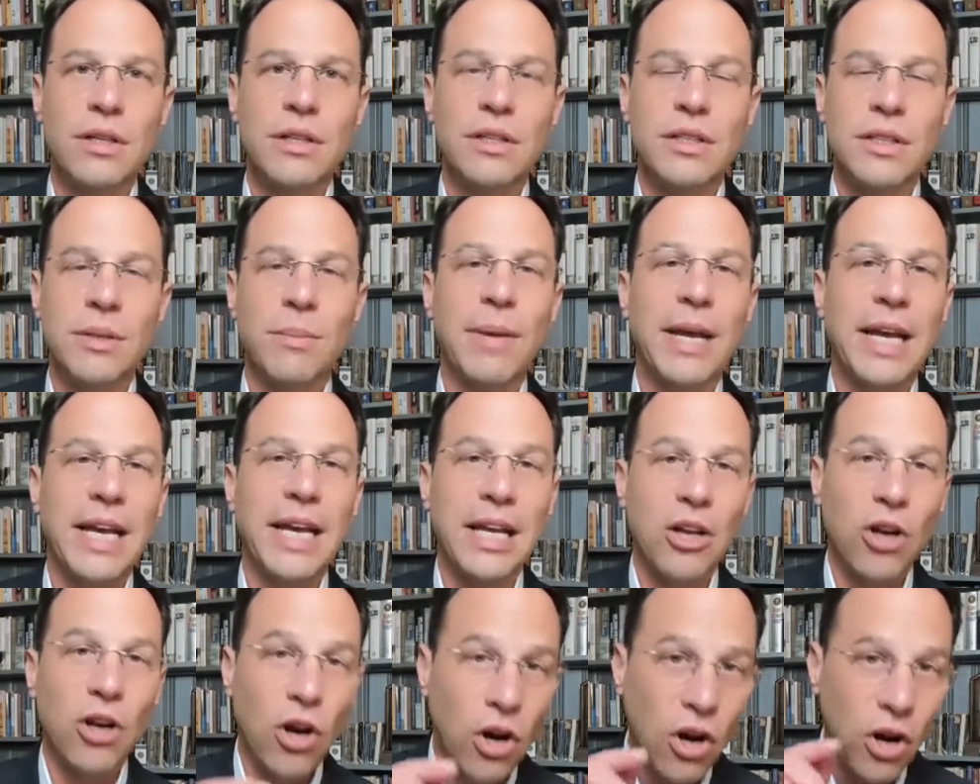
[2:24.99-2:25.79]
to make
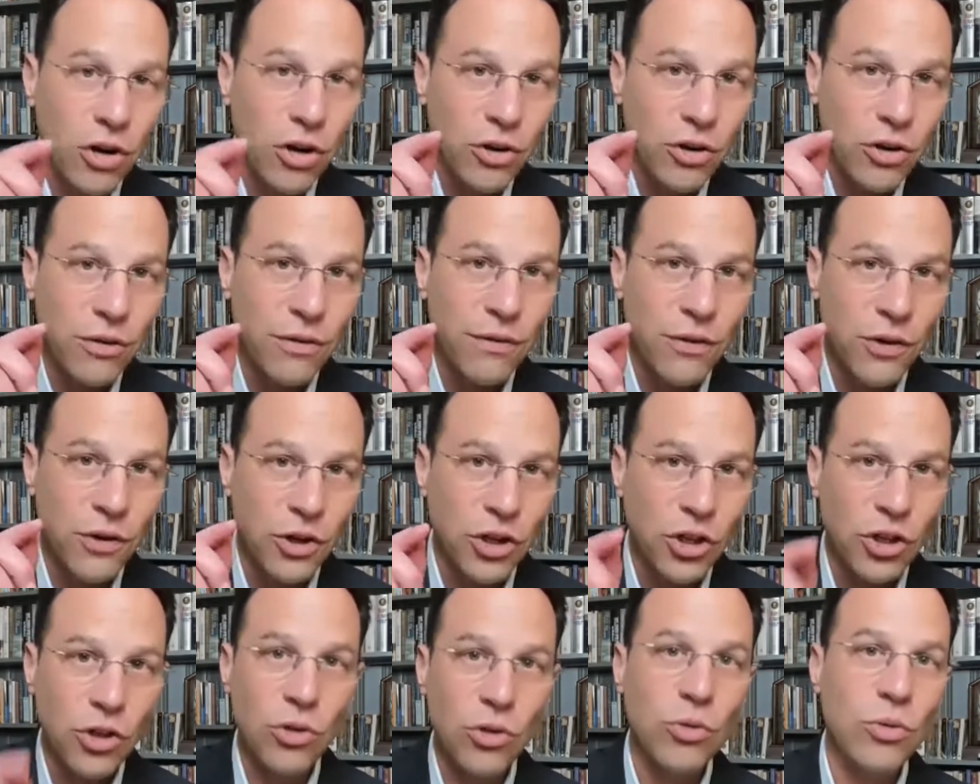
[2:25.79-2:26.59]
it harder for
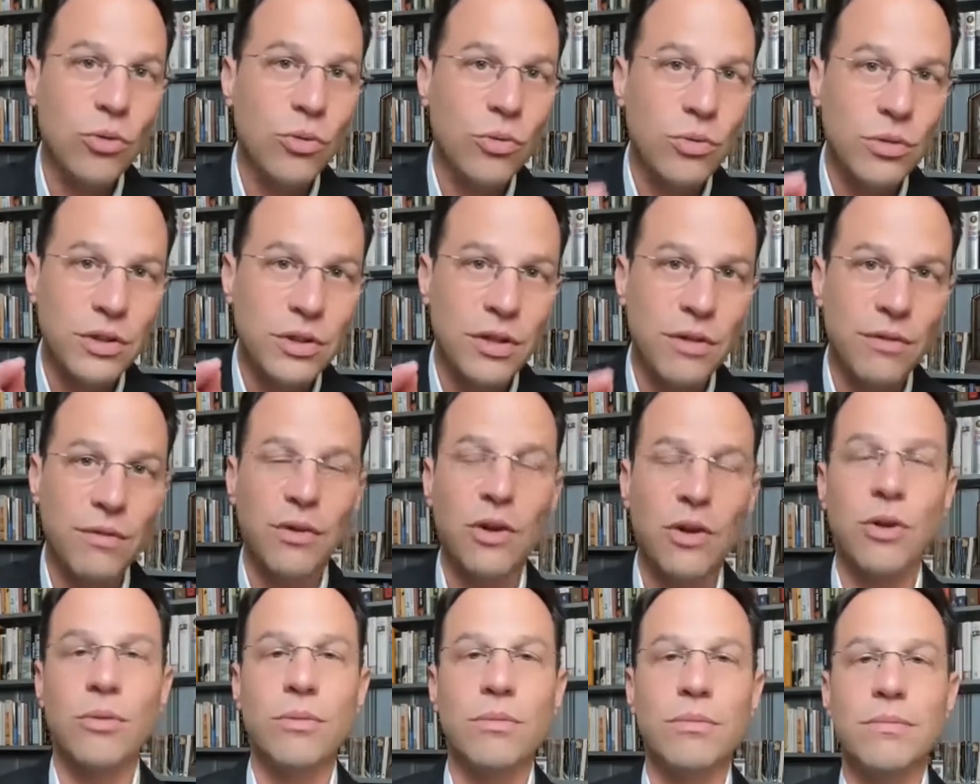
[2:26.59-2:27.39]
you to vote.